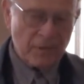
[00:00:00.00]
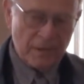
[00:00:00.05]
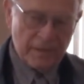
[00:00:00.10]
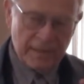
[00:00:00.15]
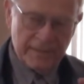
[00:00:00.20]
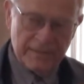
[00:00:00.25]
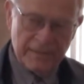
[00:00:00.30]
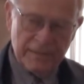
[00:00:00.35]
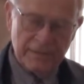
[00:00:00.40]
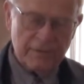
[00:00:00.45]

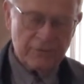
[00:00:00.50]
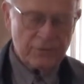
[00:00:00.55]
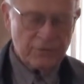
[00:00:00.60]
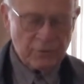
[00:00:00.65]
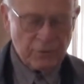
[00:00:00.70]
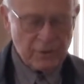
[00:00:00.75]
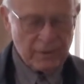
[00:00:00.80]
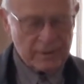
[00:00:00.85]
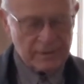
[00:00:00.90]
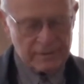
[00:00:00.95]
At the end of the
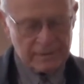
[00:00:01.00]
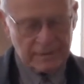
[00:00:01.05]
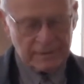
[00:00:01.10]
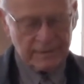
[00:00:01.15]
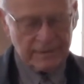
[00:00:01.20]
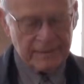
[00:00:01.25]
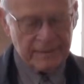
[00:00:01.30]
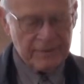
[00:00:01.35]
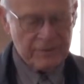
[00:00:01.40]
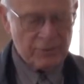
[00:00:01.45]
talk, a
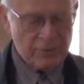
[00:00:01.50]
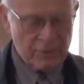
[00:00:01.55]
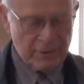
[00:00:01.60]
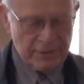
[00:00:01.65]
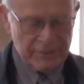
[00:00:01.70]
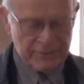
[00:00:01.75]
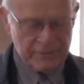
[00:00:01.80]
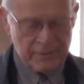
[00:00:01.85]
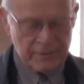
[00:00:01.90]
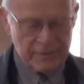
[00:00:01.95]
lady in the
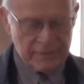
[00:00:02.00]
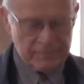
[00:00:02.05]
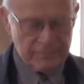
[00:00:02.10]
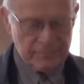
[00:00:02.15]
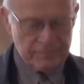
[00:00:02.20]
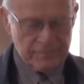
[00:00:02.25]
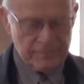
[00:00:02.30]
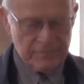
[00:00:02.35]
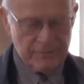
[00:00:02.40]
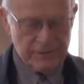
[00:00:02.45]
audience got up
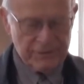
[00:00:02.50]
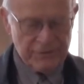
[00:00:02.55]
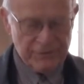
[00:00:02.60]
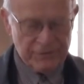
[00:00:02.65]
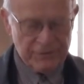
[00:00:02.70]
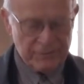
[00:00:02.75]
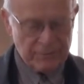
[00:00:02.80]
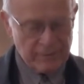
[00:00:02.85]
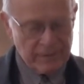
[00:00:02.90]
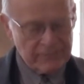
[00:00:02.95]
and she
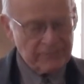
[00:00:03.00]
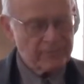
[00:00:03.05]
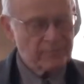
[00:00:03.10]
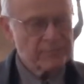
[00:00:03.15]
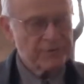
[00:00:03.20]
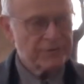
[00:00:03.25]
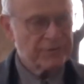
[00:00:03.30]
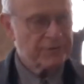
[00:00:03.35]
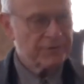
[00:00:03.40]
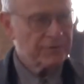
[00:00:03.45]
said, "Well, I'm from
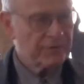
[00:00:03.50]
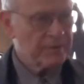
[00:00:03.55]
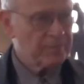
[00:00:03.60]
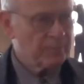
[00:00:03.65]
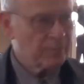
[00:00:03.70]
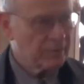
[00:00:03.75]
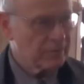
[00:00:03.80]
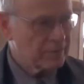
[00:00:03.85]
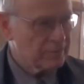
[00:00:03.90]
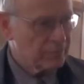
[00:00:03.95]
Mystic
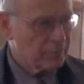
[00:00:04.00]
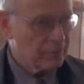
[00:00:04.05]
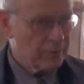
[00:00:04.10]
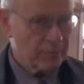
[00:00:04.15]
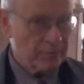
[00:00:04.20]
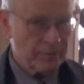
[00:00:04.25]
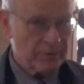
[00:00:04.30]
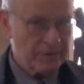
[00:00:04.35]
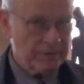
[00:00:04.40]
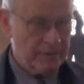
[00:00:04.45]
Seaport, where
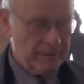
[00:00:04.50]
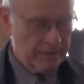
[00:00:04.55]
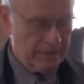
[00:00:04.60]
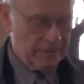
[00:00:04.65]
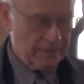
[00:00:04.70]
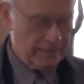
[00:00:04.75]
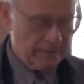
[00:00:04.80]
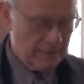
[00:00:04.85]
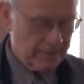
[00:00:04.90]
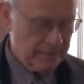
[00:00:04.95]
we
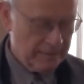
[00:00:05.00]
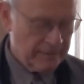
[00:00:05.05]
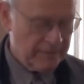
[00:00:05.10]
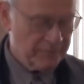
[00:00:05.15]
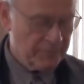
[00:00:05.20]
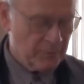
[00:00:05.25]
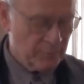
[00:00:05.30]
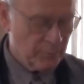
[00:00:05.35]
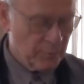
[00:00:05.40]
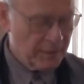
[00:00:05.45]
have
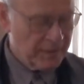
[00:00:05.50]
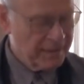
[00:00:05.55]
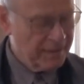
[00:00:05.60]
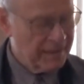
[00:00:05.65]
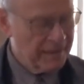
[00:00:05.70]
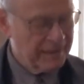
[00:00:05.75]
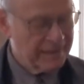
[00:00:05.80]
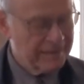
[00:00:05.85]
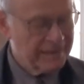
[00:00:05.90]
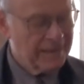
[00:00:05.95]
been working
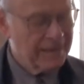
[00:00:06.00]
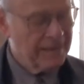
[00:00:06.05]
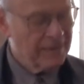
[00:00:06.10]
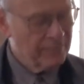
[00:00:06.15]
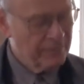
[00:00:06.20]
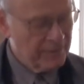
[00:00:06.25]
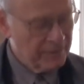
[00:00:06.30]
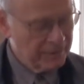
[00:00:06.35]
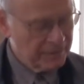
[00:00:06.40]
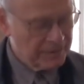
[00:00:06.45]
on
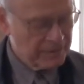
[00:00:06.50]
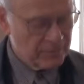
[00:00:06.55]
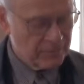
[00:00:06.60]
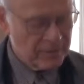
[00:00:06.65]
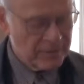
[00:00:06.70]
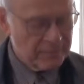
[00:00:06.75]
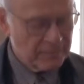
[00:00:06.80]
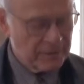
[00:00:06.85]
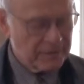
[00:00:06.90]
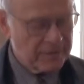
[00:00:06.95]
building the
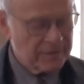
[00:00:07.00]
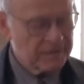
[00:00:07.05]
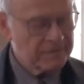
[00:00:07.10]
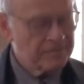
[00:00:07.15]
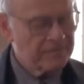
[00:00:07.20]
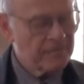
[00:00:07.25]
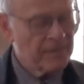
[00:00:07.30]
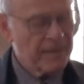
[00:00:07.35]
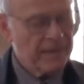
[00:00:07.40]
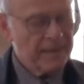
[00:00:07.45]
replica."
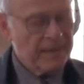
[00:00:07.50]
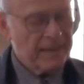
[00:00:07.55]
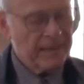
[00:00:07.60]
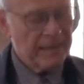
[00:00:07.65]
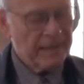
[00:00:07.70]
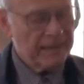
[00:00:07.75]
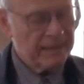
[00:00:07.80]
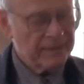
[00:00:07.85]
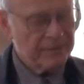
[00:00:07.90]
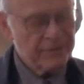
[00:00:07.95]

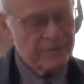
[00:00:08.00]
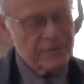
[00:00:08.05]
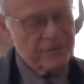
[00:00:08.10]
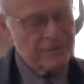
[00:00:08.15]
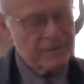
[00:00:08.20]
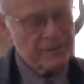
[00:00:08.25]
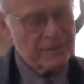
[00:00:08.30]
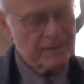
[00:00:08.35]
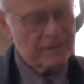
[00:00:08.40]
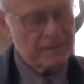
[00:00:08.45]
And she
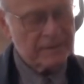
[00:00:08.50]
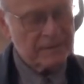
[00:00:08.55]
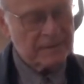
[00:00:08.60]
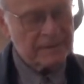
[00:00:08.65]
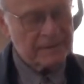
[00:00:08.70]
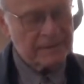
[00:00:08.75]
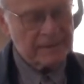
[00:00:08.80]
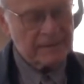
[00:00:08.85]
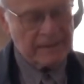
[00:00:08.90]
said,